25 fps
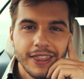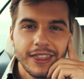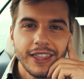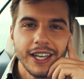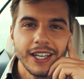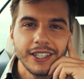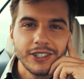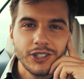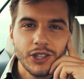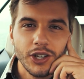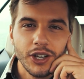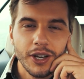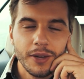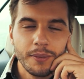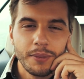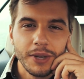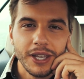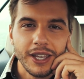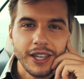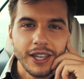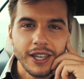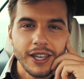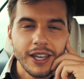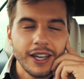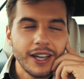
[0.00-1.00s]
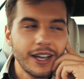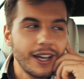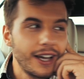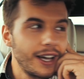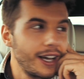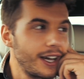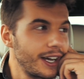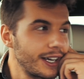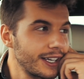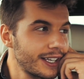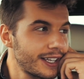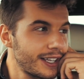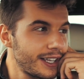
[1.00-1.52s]
that's gonna be
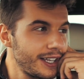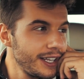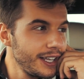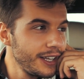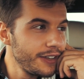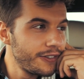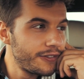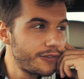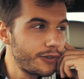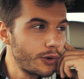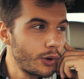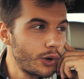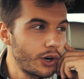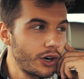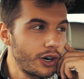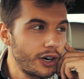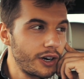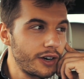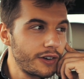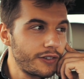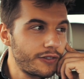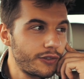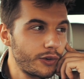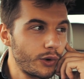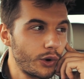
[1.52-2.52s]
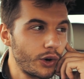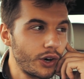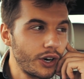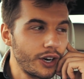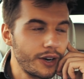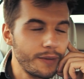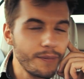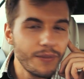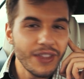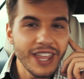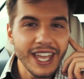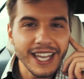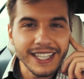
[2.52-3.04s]
key for
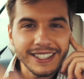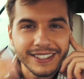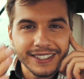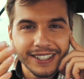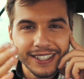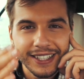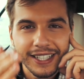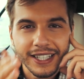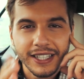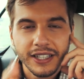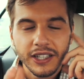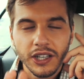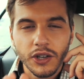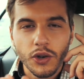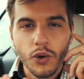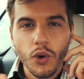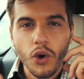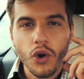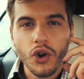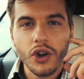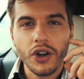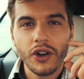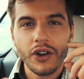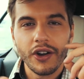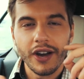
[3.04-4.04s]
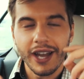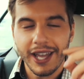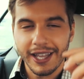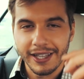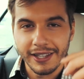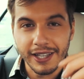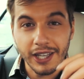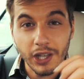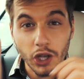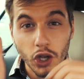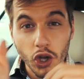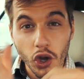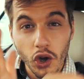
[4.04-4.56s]
exiting the corner at
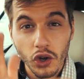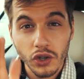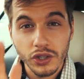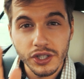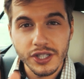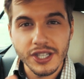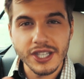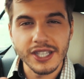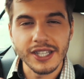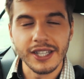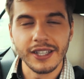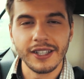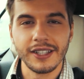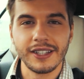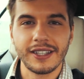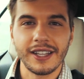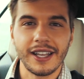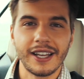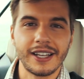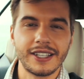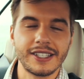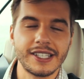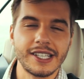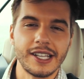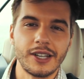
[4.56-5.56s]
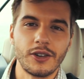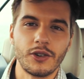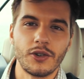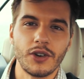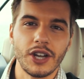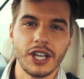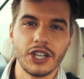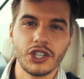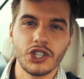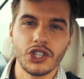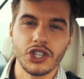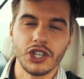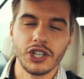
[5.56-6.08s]
the constant
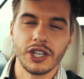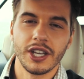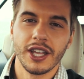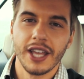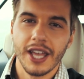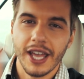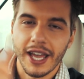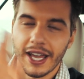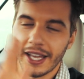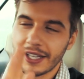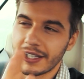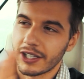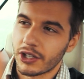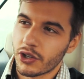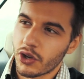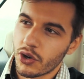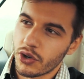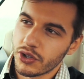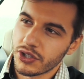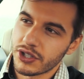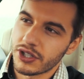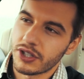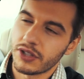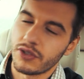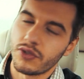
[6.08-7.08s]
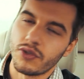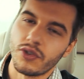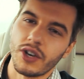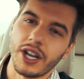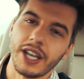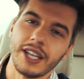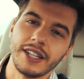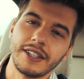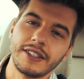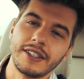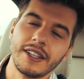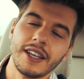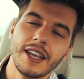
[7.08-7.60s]
acceleration, at the constant
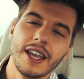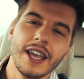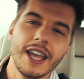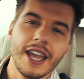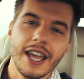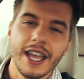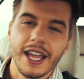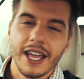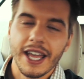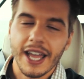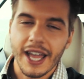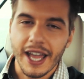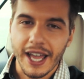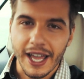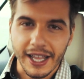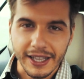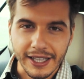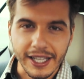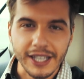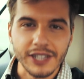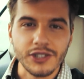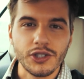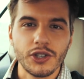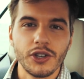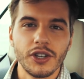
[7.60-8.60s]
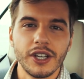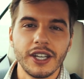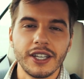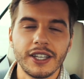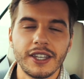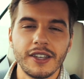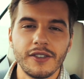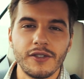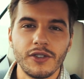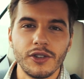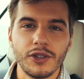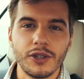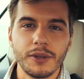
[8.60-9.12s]
rate, and that's gonna
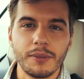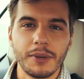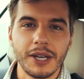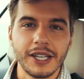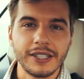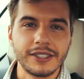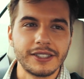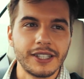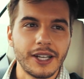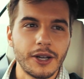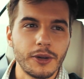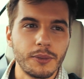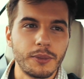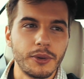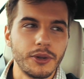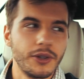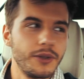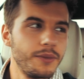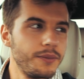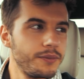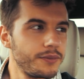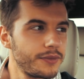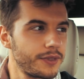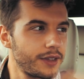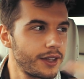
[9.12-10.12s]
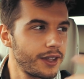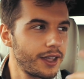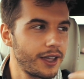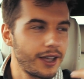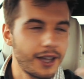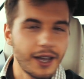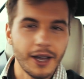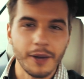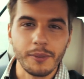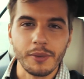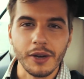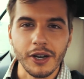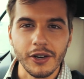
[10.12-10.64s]
give you the best output.
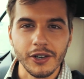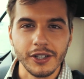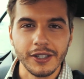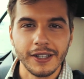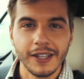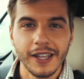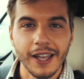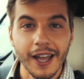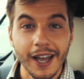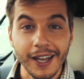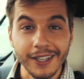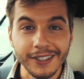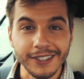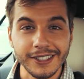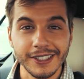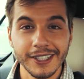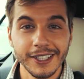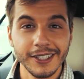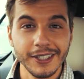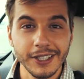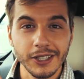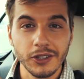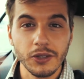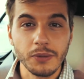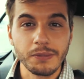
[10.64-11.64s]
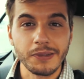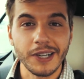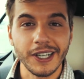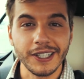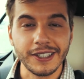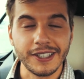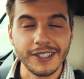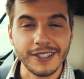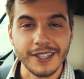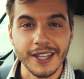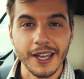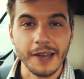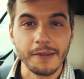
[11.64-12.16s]
I'm apparently. I still need to
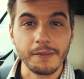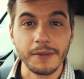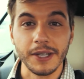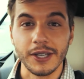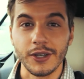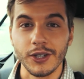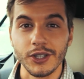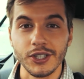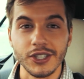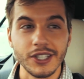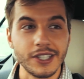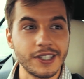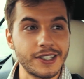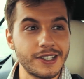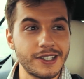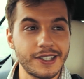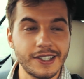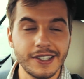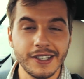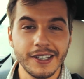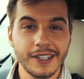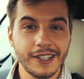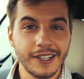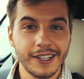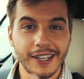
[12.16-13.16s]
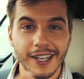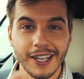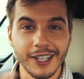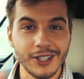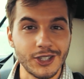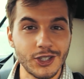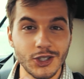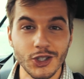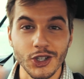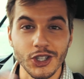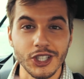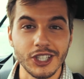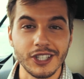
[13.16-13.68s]
practice that because
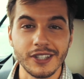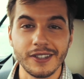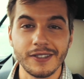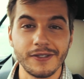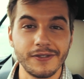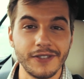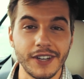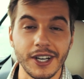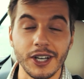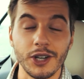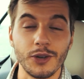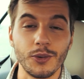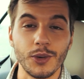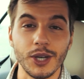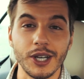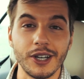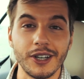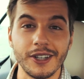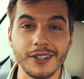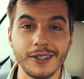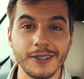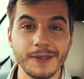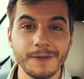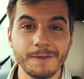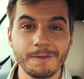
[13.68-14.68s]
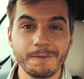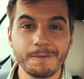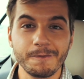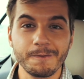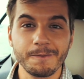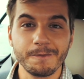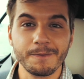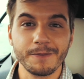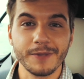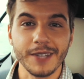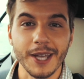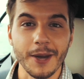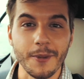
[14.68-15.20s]
it's just very weird,
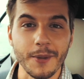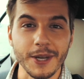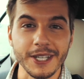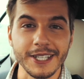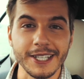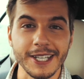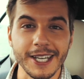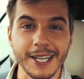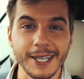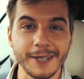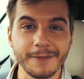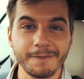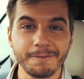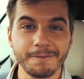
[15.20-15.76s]
I must say.